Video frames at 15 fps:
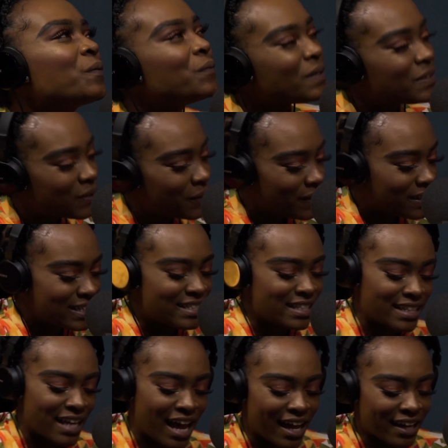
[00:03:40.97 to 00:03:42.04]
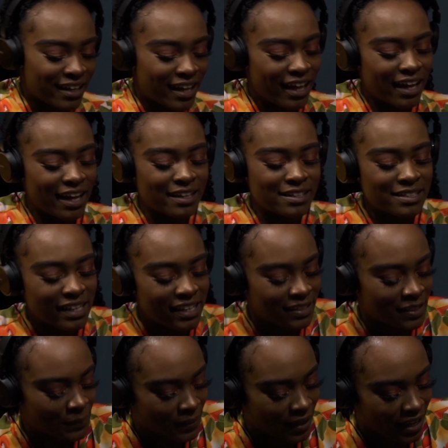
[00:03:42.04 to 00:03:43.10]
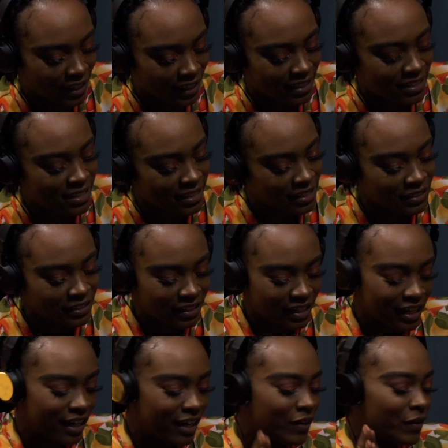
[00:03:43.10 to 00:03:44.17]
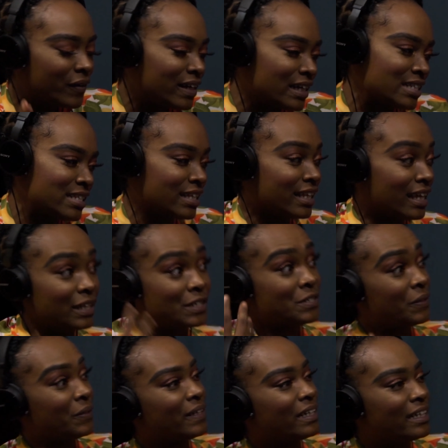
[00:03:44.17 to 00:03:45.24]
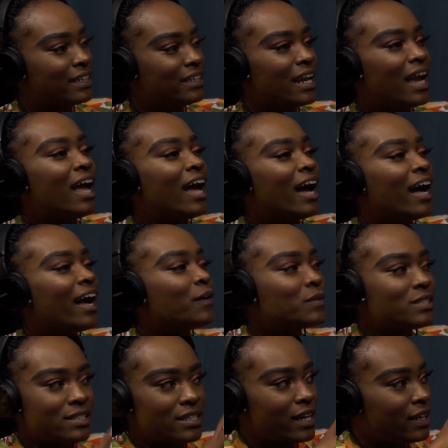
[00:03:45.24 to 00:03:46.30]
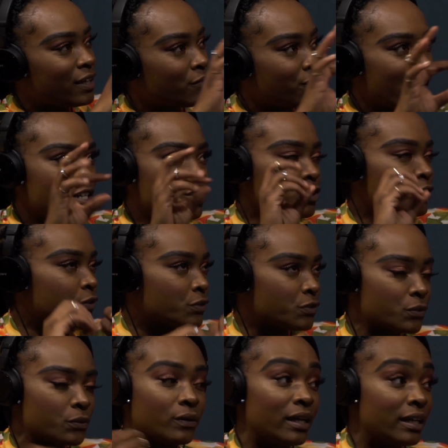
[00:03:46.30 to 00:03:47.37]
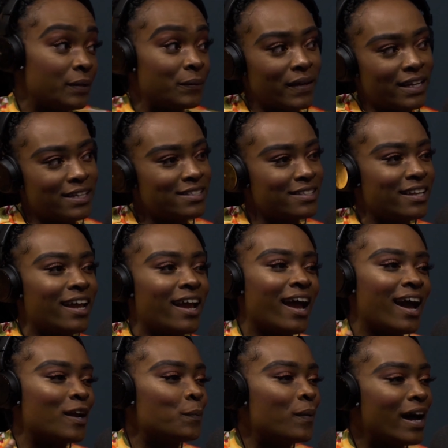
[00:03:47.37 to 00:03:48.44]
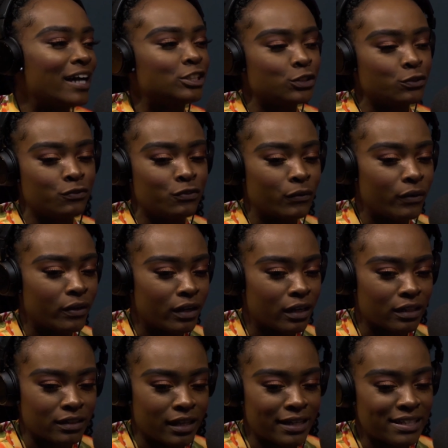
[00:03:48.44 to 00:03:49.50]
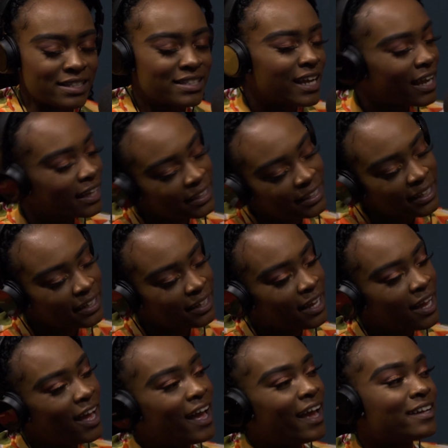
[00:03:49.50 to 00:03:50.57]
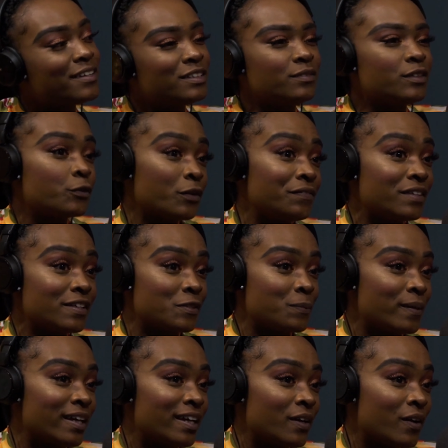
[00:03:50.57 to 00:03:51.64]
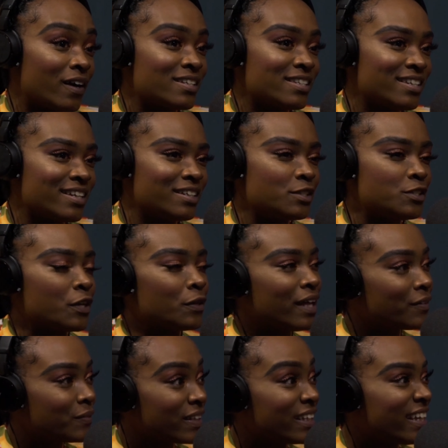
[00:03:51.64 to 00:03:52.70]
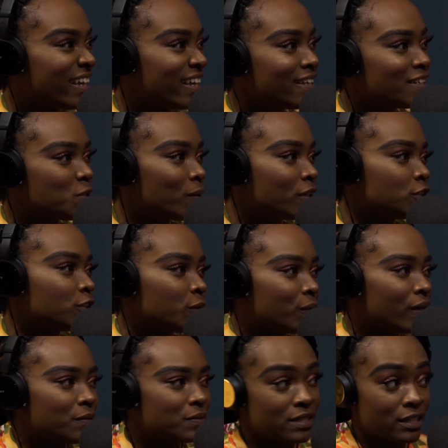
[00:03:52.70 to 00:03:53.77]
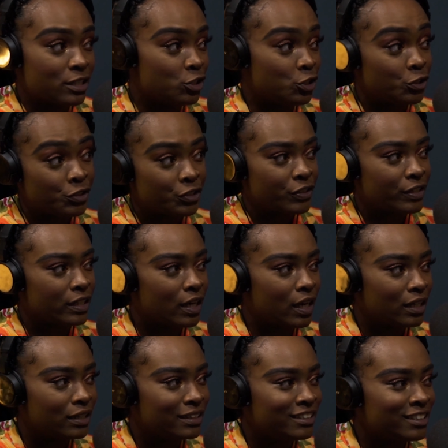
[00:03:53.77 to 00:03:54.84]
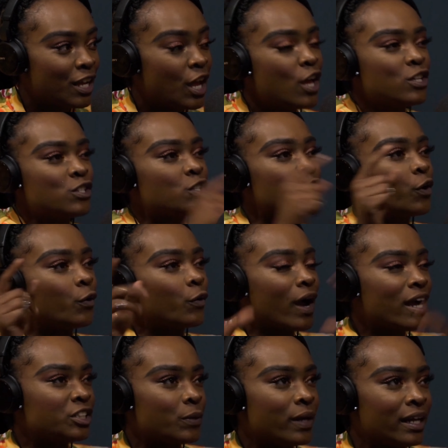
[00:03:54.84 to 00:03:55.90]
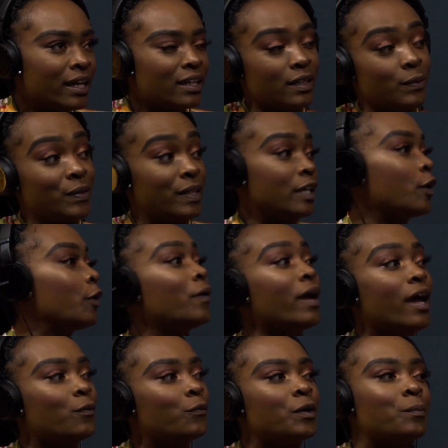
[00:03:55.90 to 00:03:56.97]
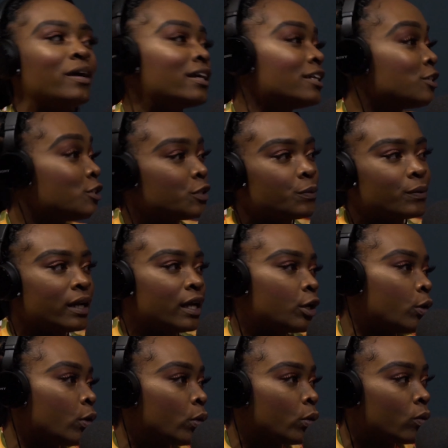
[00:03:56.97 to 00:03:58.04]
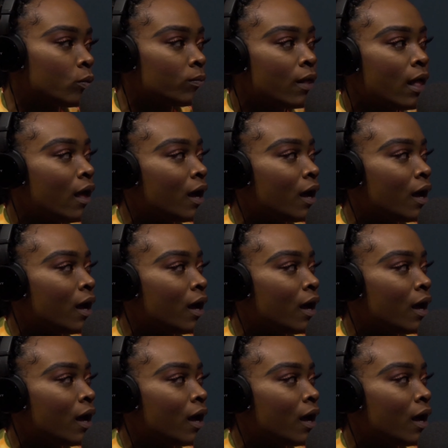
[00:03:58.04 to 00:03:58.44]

But with going into that and ending my like senior year and going into like adulthood, I was studying fashion through school anyways, and I had a passion for like styling, and thrifting's big in Austin, and so that really hit, especially when I was like a junior in college. So graduating and like, okay, what am I gonna do when I get home?